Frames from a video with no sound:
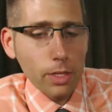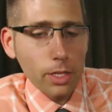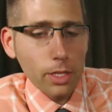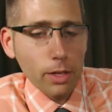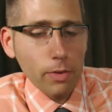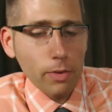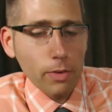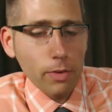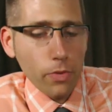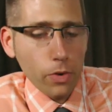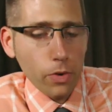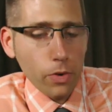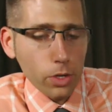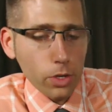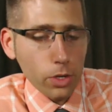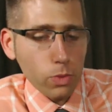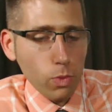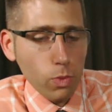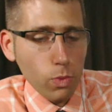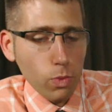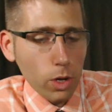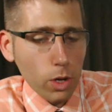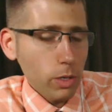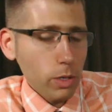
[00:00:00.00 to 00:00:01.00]
First
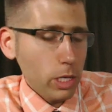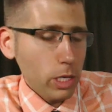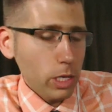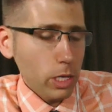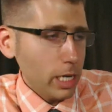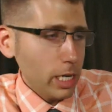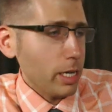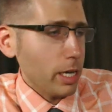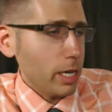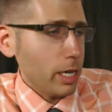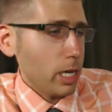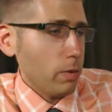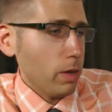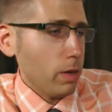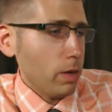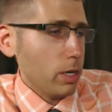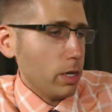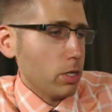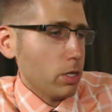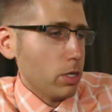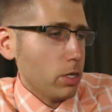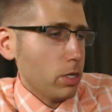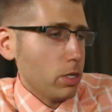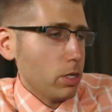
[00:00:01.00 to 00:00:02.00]
one, you did talk about your
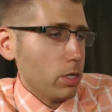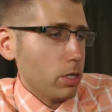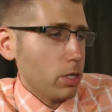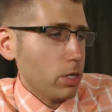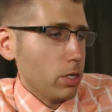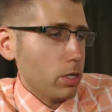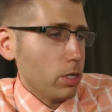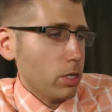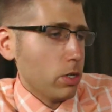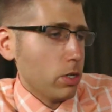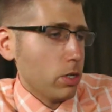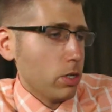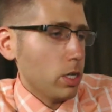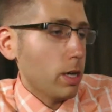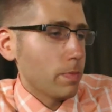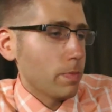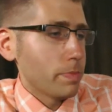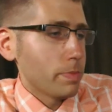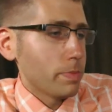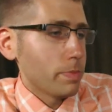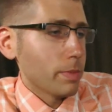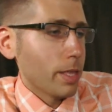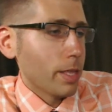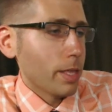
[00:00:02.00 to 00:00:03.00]
email list
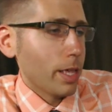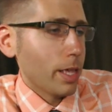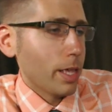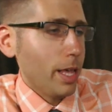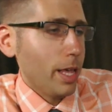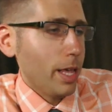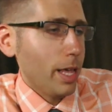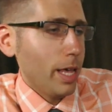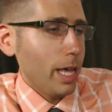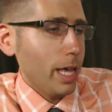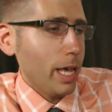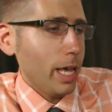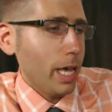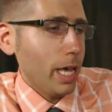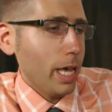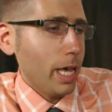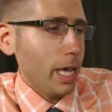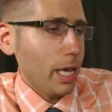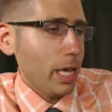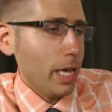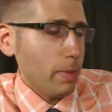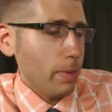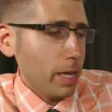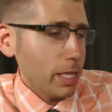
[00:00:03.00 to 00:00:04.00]
and
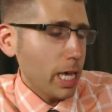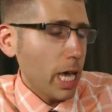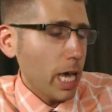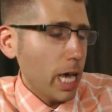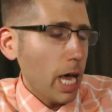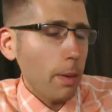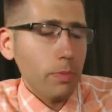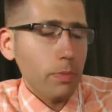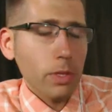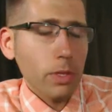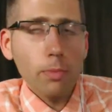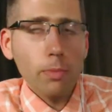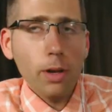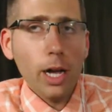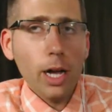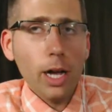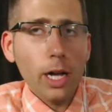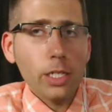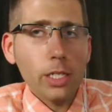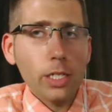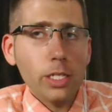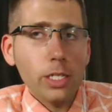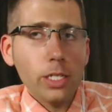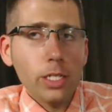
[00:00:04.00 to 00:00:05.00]
about the opt-in
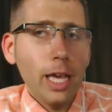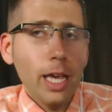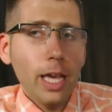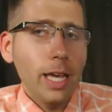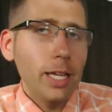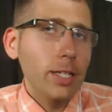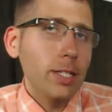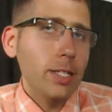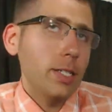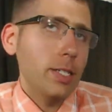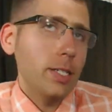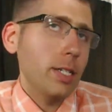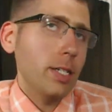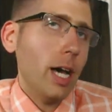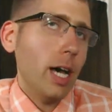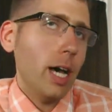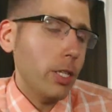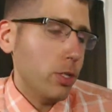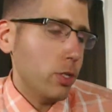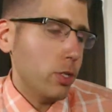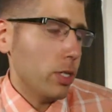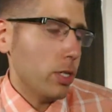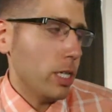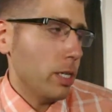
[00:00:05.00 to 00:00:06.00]
box, and on
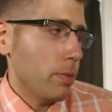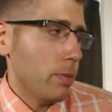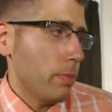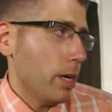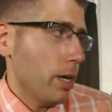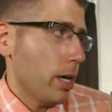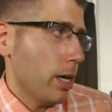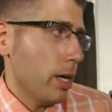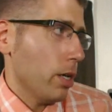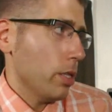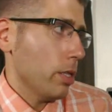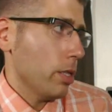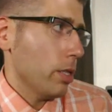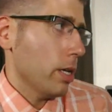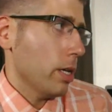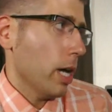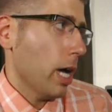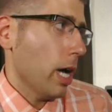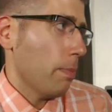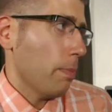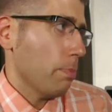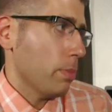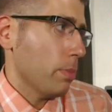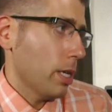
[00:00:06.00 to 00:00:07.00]
your email
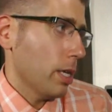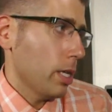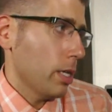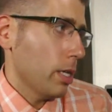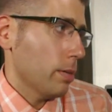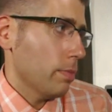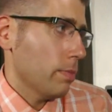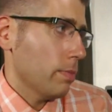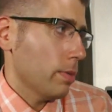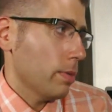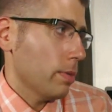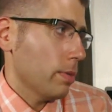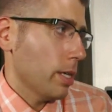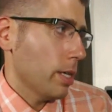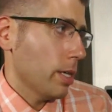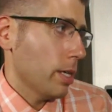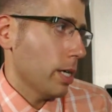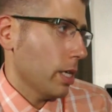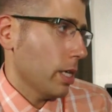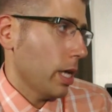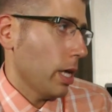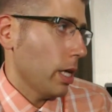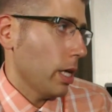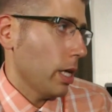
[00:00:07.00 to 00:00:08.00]
opt-in, it
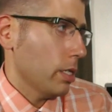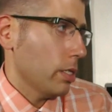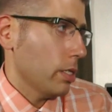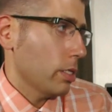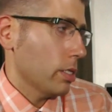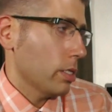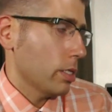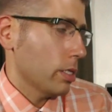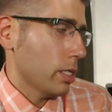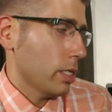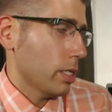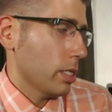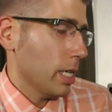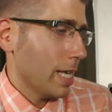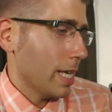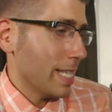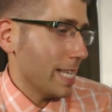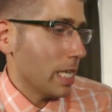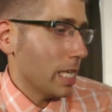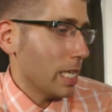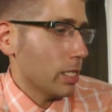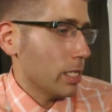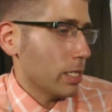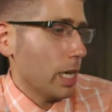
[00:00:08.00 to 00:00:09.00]
says get on the
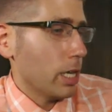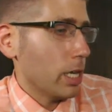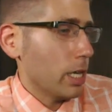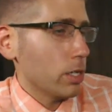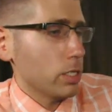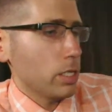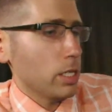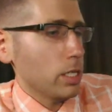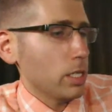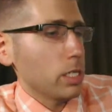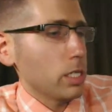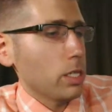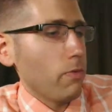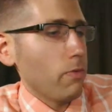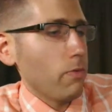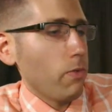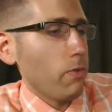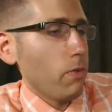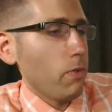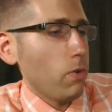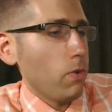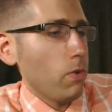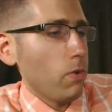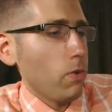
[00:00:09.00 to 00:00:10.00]
insiders list
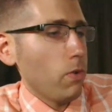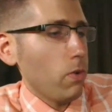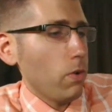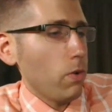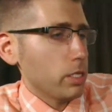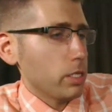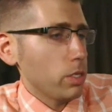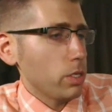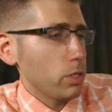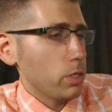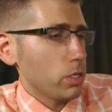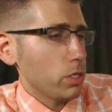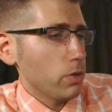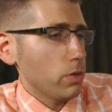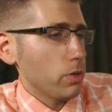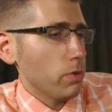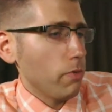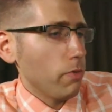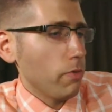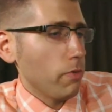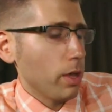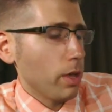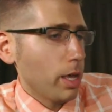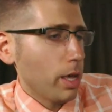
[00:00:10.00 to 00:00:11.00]
for
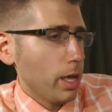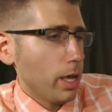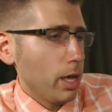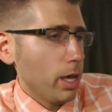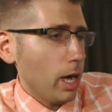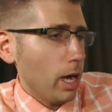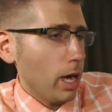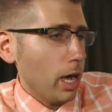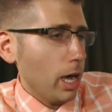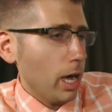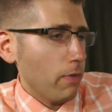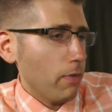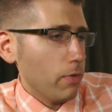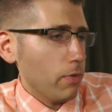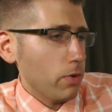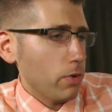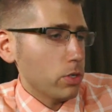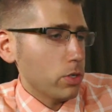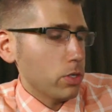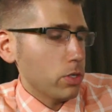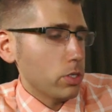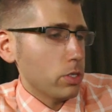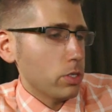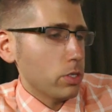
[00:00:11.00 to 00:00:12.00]
exclusive
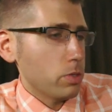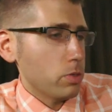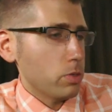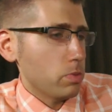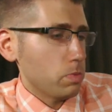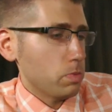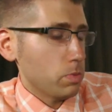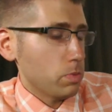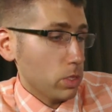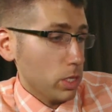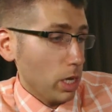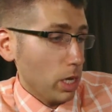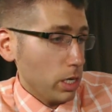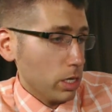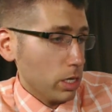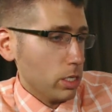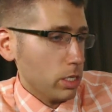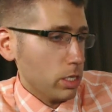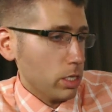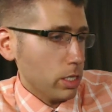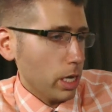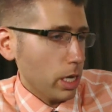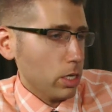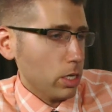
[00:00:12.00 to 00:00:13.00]
offers, such and
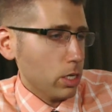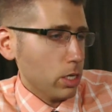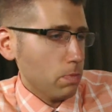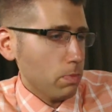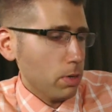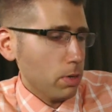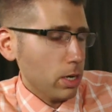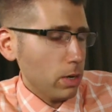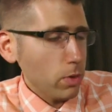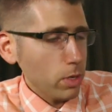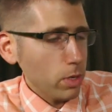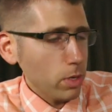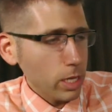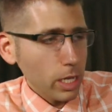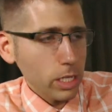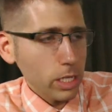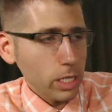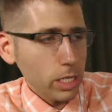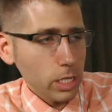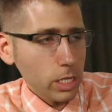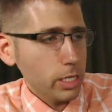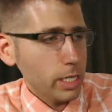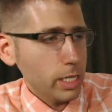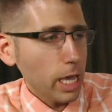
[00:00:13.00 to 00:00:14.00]
such, but it really
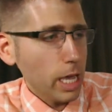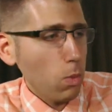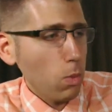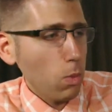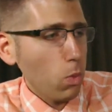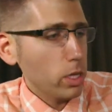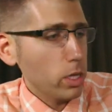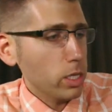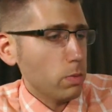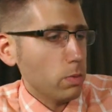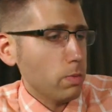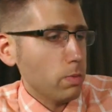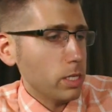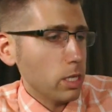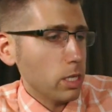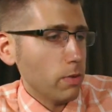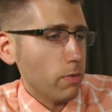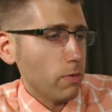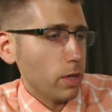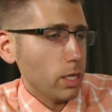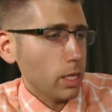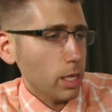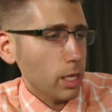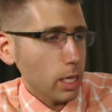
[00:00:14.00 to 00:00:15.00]
doesn't say one
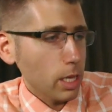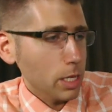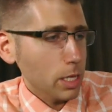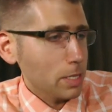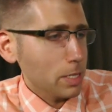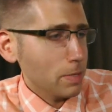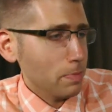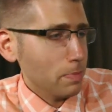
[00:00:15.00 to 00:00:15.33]
specific thing.